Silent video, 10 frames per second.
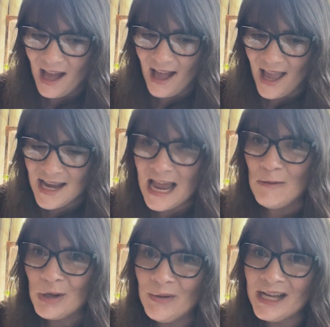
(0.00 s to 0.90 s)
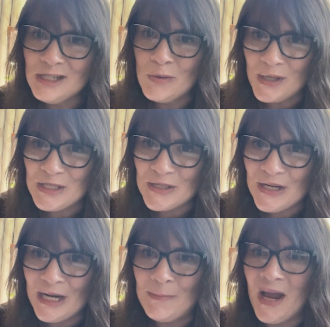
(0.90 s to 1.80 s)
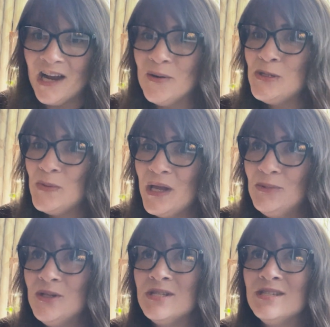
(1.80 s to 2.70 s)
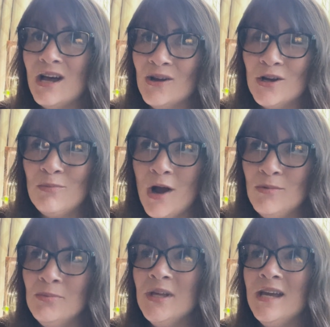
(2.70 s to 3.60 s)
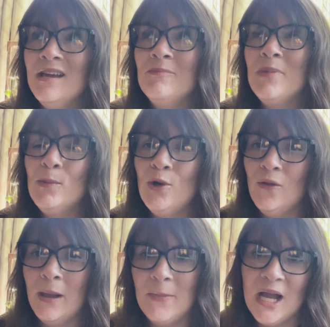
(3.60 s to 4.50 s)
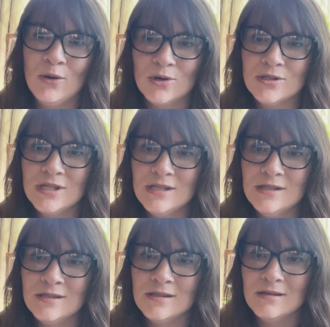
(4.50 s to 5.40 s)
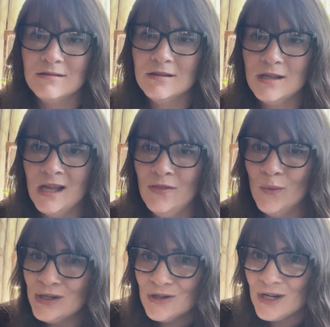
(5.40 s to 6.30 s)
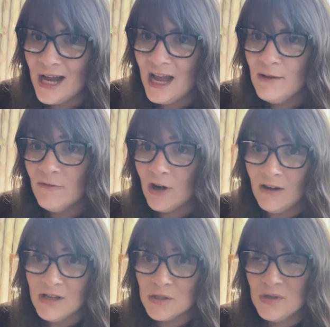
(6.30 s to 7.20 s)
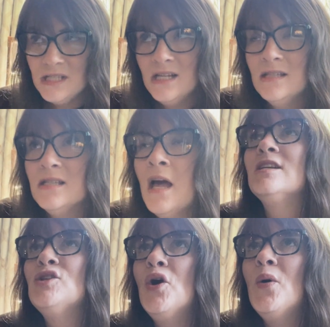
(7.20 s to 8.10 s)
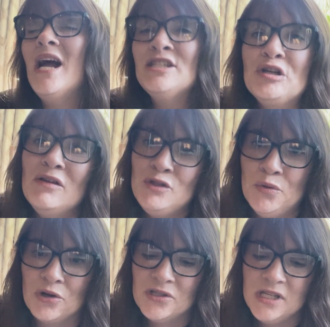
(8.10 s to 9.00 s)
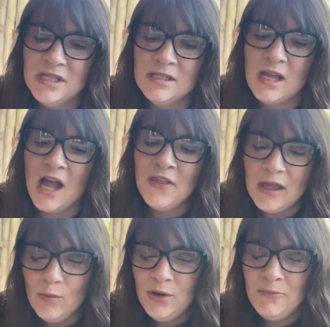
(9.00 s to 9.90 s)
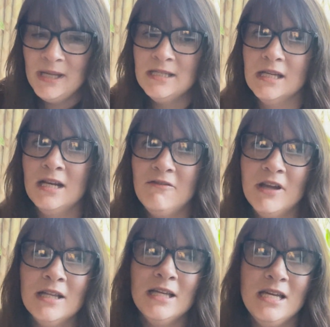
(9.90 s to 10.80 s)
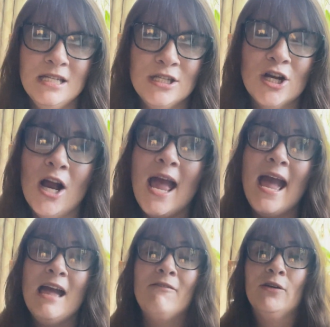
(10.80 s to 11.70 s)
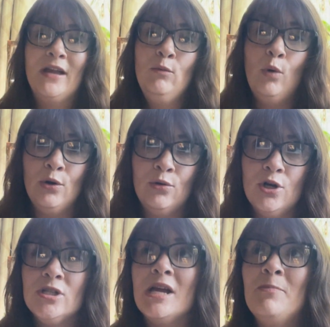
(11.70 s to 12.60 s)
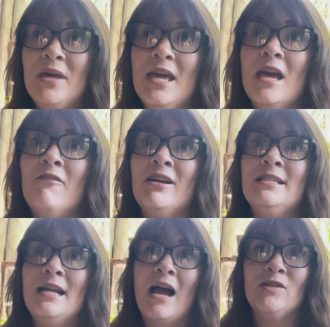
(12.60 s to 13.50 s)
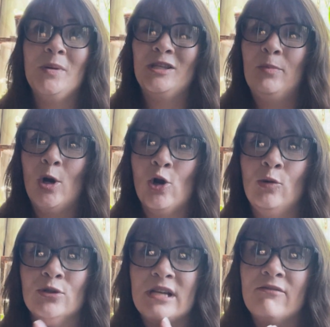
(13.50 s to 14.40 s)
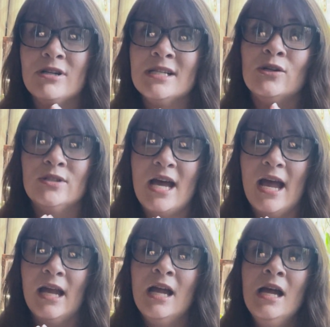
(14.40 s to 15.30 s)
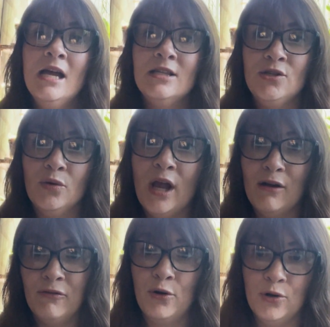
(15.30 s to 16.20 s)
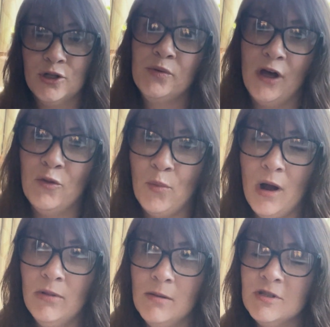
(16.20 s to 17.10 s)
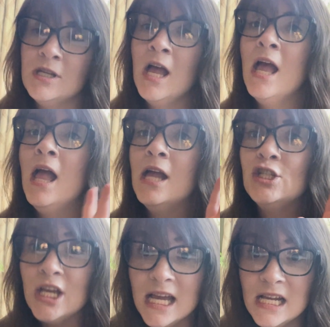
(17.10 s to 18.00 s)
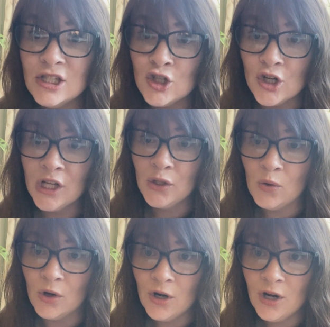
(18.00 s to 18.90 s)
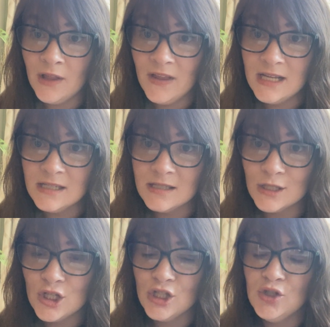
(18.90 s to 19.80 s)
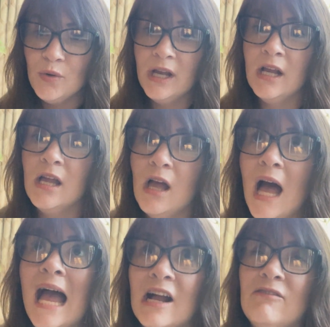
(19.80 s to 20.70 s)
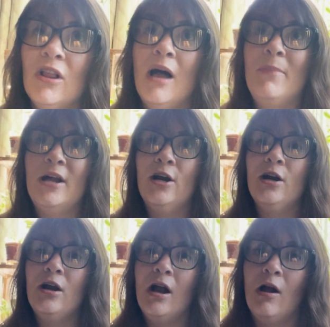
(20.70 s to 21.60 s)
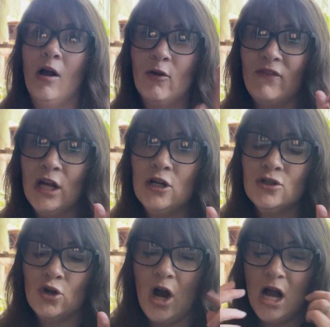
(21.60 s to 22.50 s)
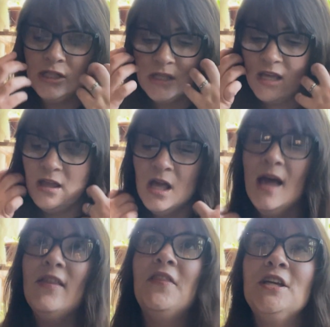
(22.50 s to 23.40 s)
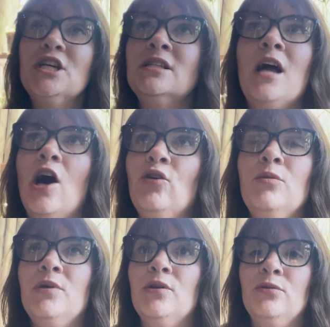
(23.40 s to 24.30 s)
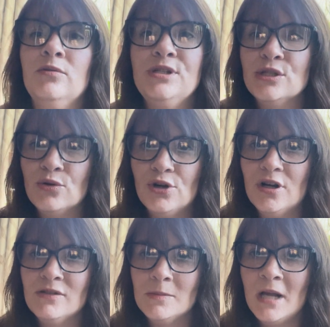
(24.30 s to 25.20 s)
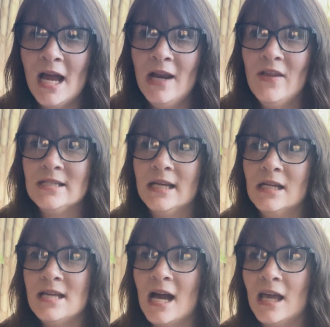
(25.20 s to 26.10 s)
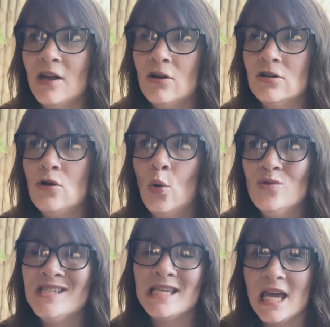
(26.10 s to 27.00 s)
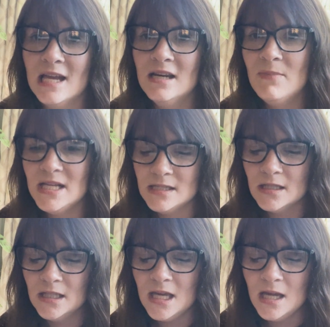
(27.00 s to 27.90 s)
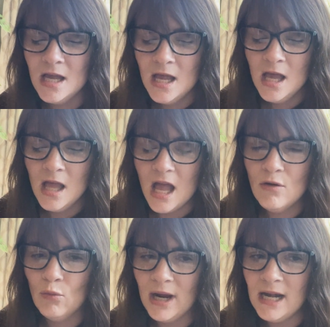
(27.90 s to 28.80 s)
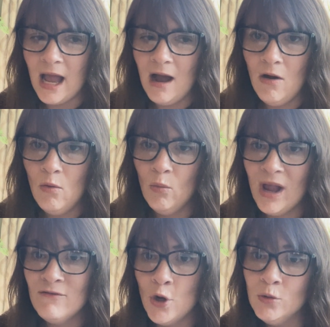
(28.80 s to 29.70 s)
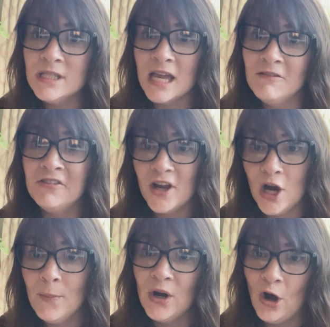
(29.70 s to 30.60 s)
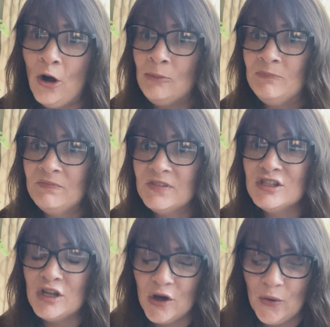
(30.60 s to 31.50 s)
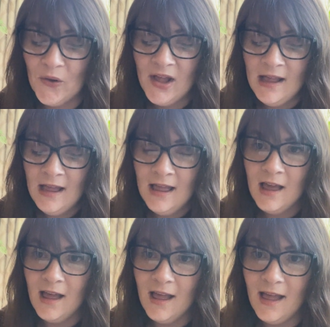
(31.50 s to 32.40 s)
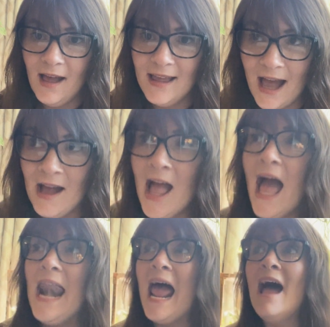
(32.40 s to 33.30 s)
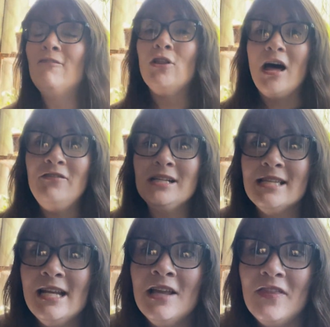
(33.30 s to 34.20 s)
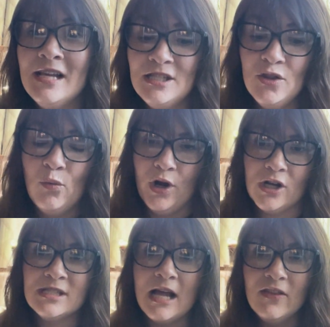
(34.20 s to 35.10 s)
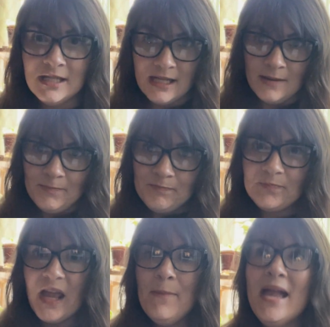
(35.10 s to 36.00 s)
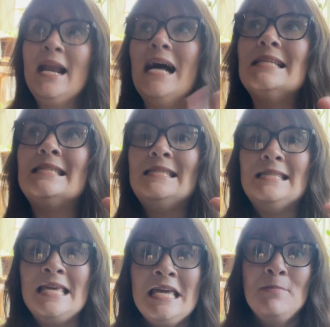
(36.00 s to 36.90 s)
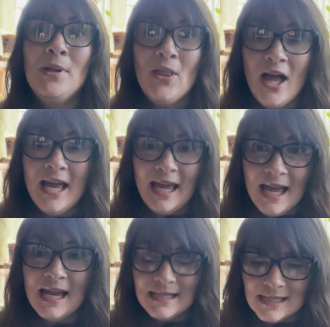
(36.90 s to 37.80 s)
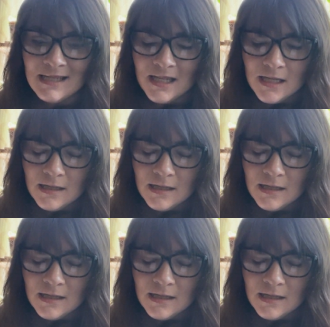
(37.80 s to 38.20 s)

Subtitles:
And now we're going into winter and I'm not going to be able to sell her probably. People don't like buying horses in the wintertime for obvious reasons. So I still have 2 horses. I think it would have been significantly easier, A, if I only had 1 horse, and B, if I didn't have to be at the barn almost every single day to care for a horse with health problems. She is turning the corner on this. She's doing a heck of a lot better. Fingers crossed. They think she has an autoimmune disorder of some kind that's like attacking her own skin, basically. And right now, we have no skin flare-up at all. So, yeah. And I have a lot of exciting things in the works. Now, listen, it may not seem like it,